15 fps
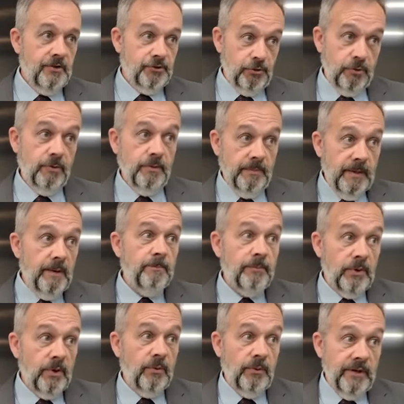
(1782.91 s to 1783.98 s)
Do you
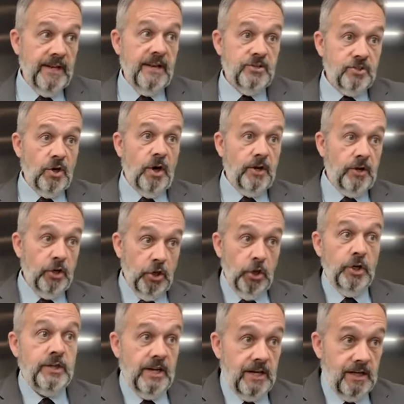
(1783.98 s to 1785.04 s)
remember when they started
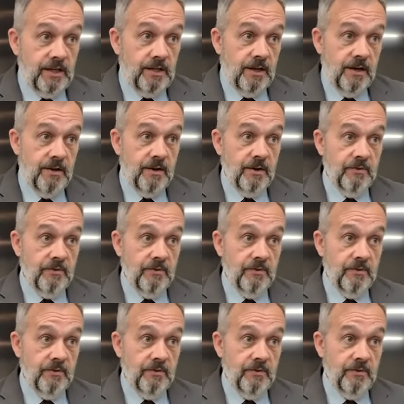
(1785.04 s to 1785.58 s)
looking